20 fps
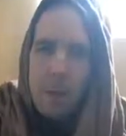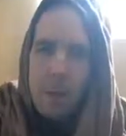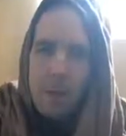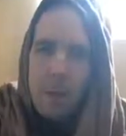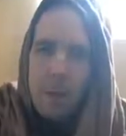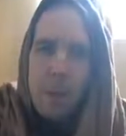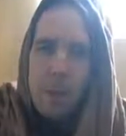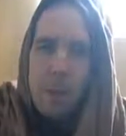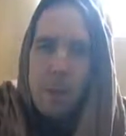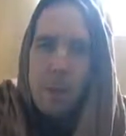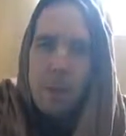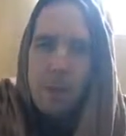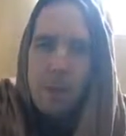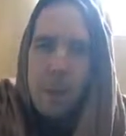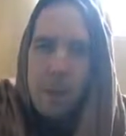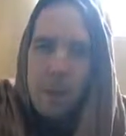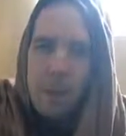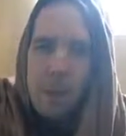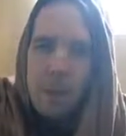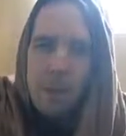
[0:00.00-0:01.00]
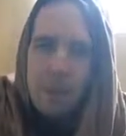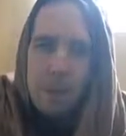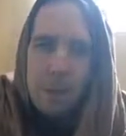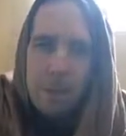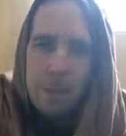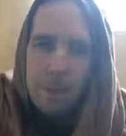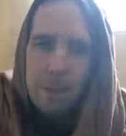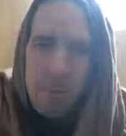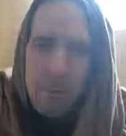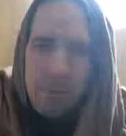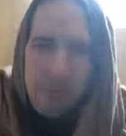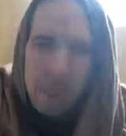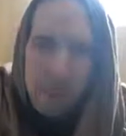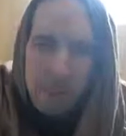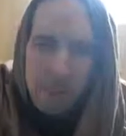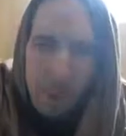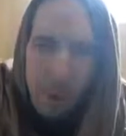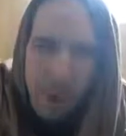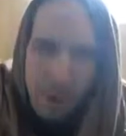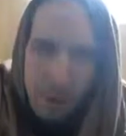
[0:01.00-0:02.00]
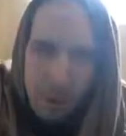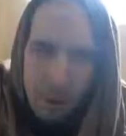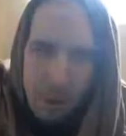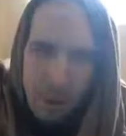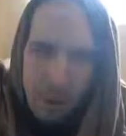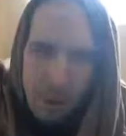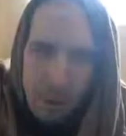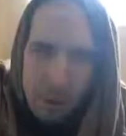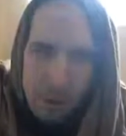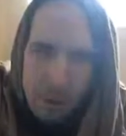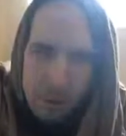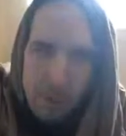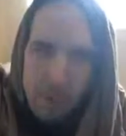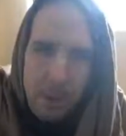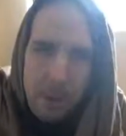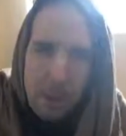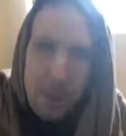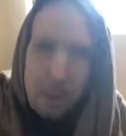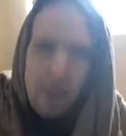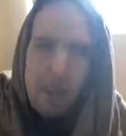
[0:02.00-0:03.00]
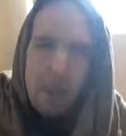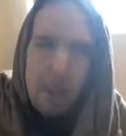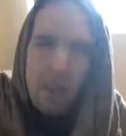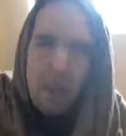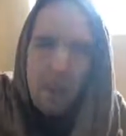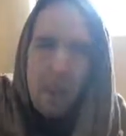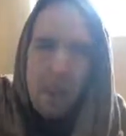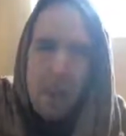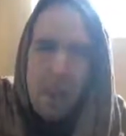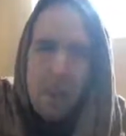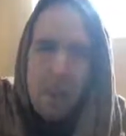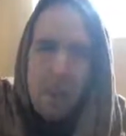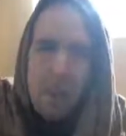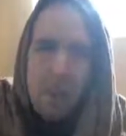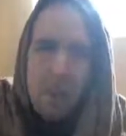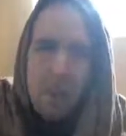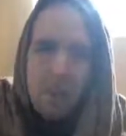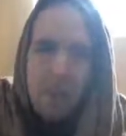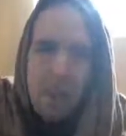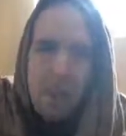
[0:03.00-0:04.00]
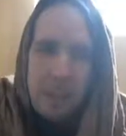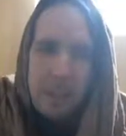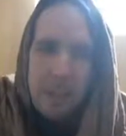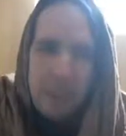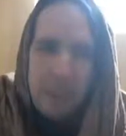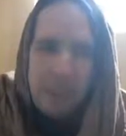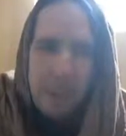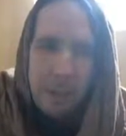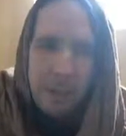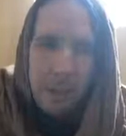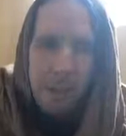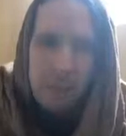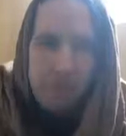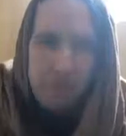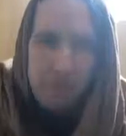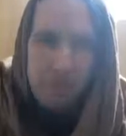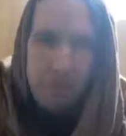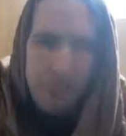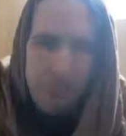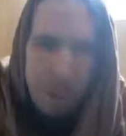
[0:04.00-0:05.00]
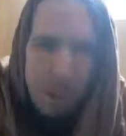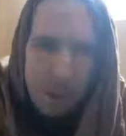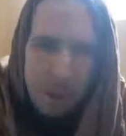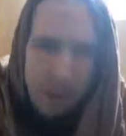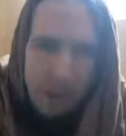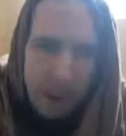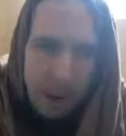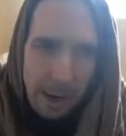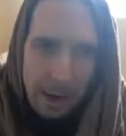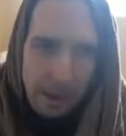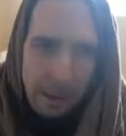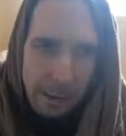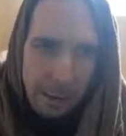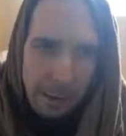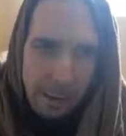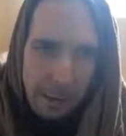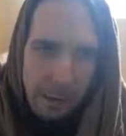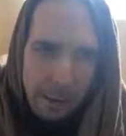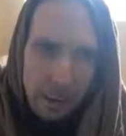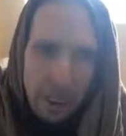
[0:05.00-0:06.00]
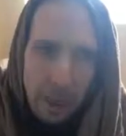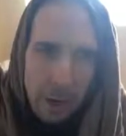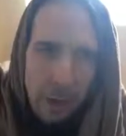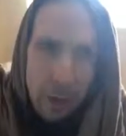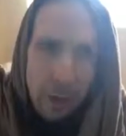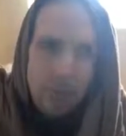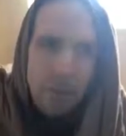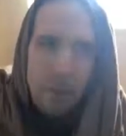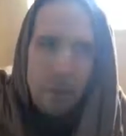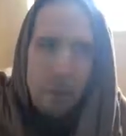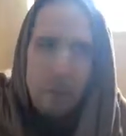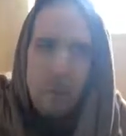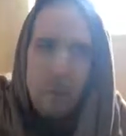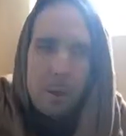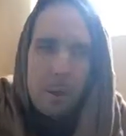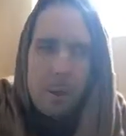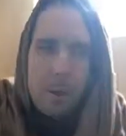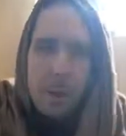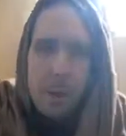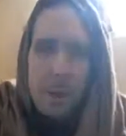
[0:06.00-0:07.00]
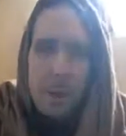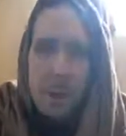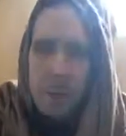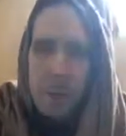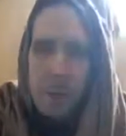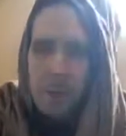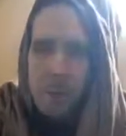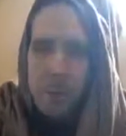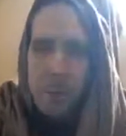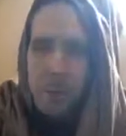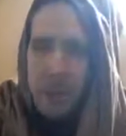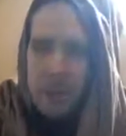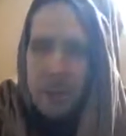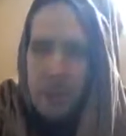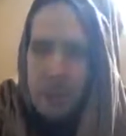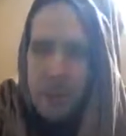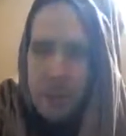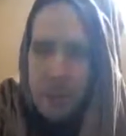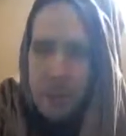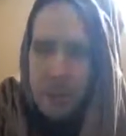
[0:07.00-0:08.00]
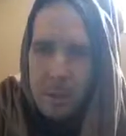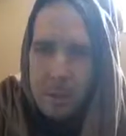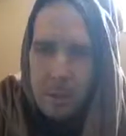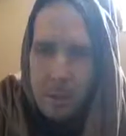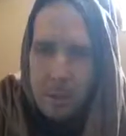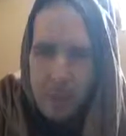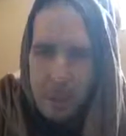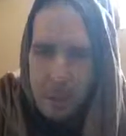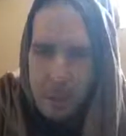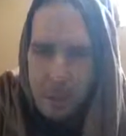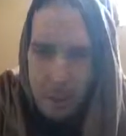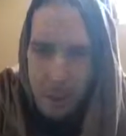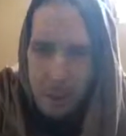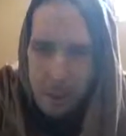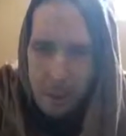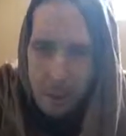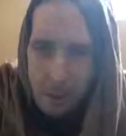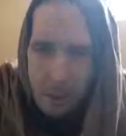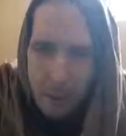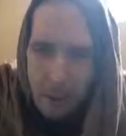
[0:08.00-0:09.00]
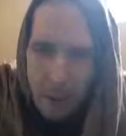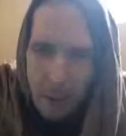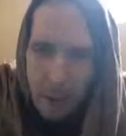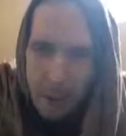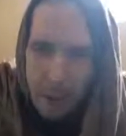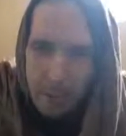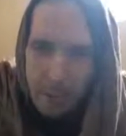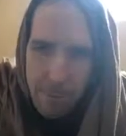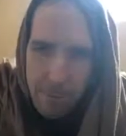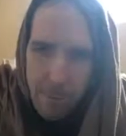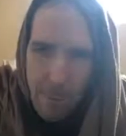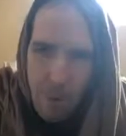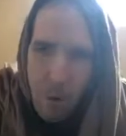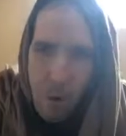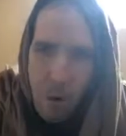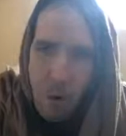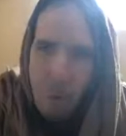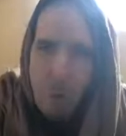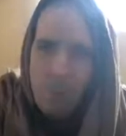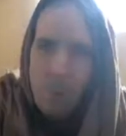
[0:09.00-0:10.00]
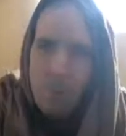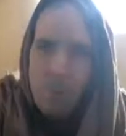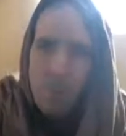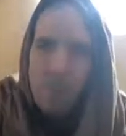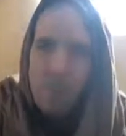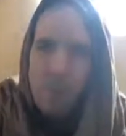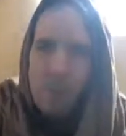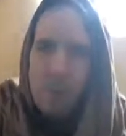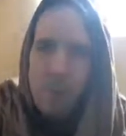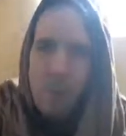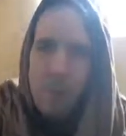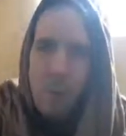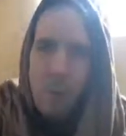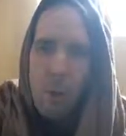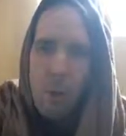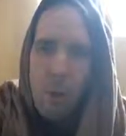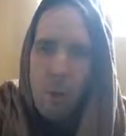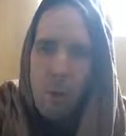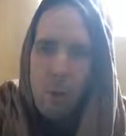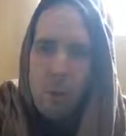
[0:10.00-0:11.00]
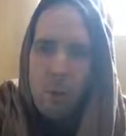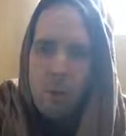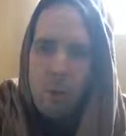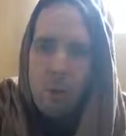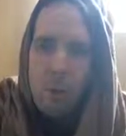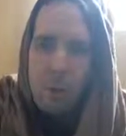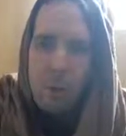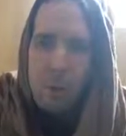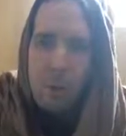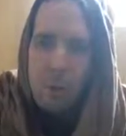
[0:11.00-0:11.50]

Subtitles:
But when he was convinced by the Lord that the fighting was necessary by his great will, Sri Arjuna changed his decision and fought for his cause.